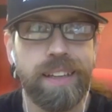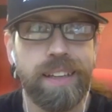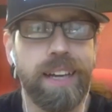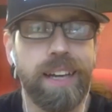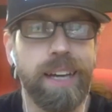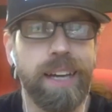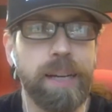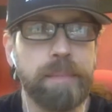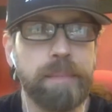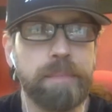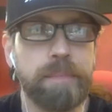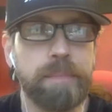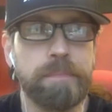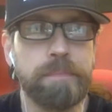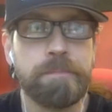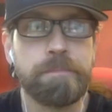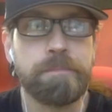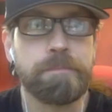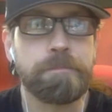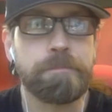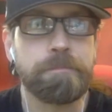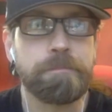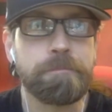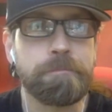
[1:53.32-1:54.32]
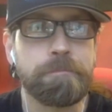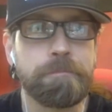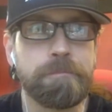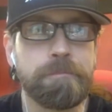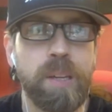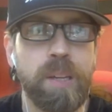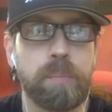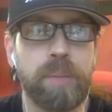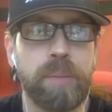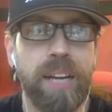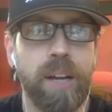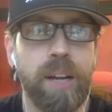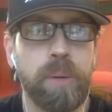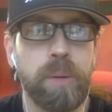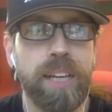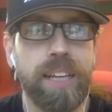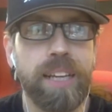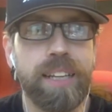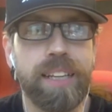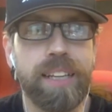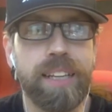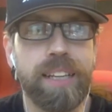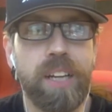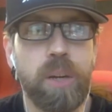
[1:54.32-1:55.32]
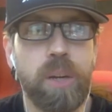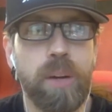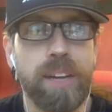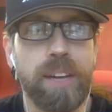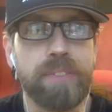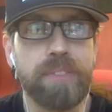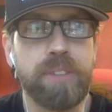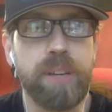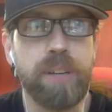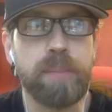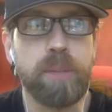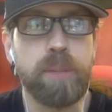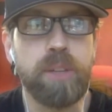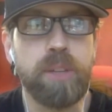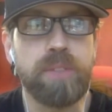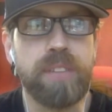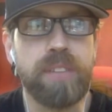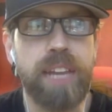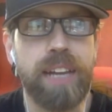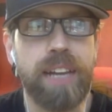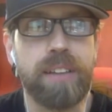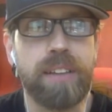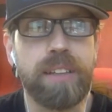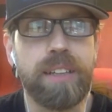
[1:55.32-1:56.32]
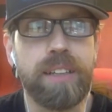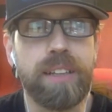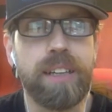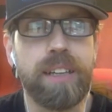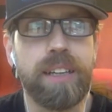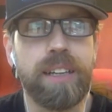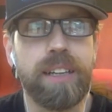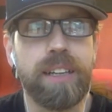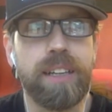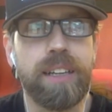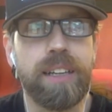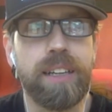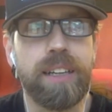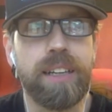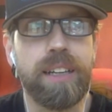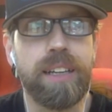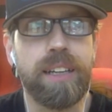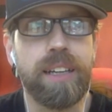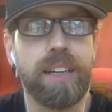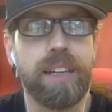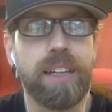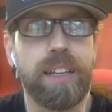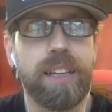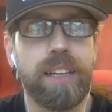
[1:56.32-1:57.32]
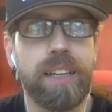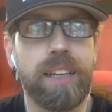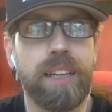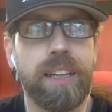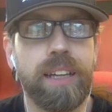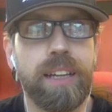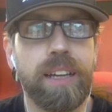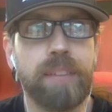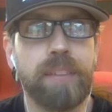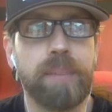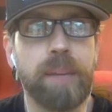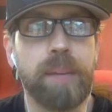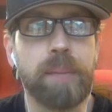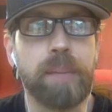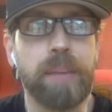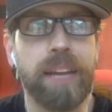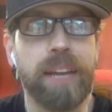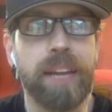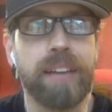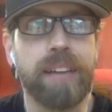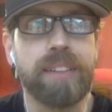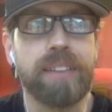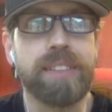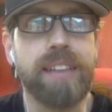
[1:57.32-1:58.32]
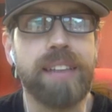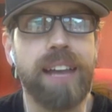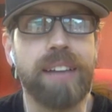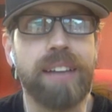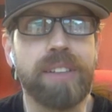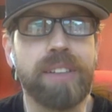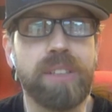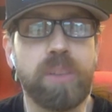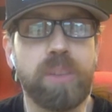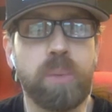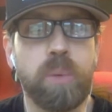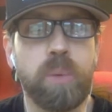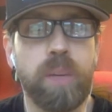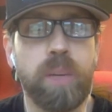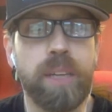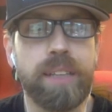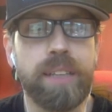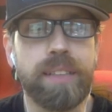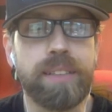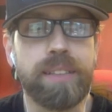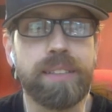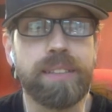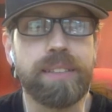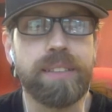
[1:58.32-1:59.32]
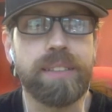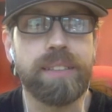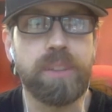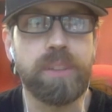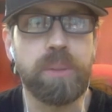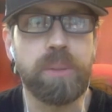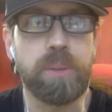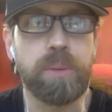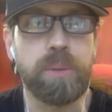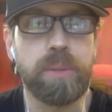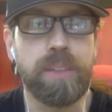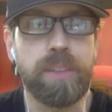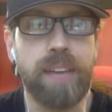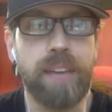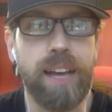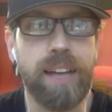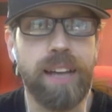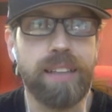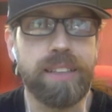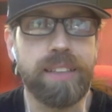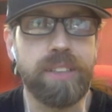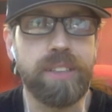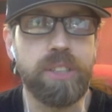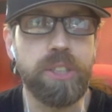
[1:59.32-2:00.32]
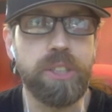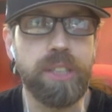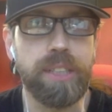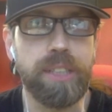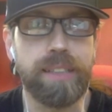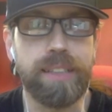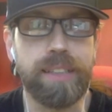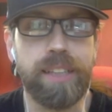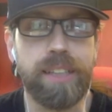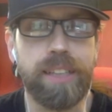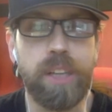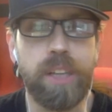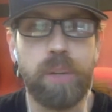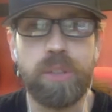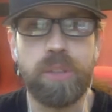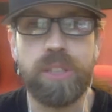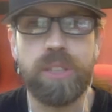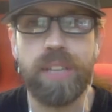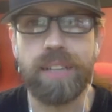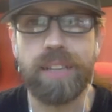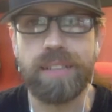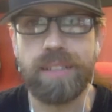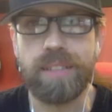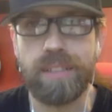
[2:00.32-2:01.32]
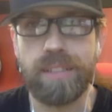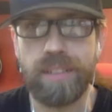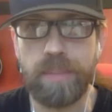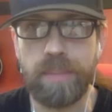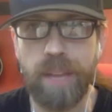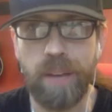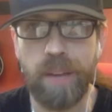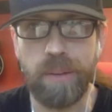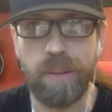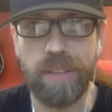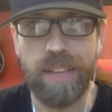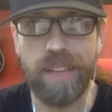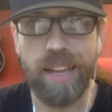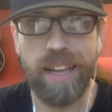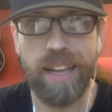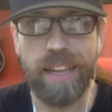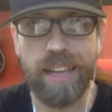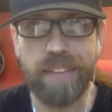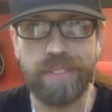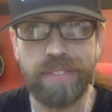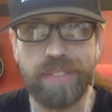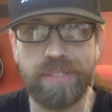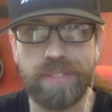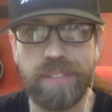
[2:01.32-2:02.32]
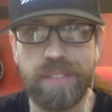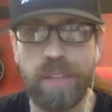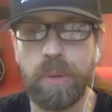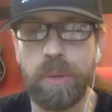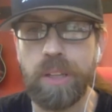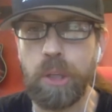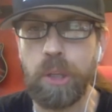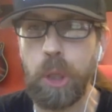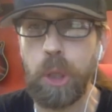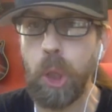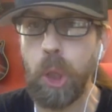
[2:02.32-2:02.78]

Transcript: Um, but I went, you know, after I moved out uh, of my parents' house and went to college and you know just kind of started my own life i went a